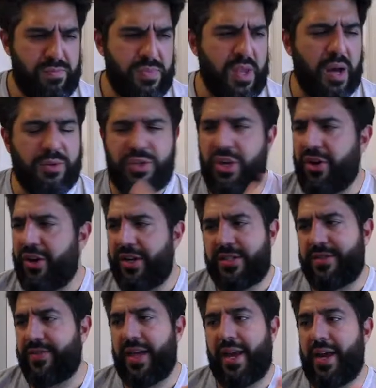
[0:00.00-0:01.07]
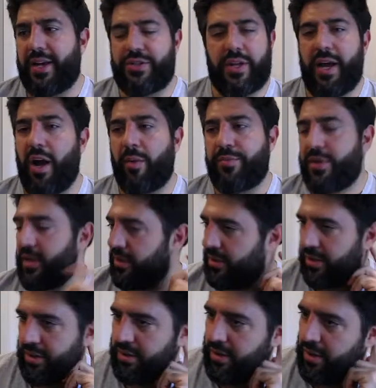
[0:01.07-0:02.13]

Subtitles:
was curious if that actually helped anything.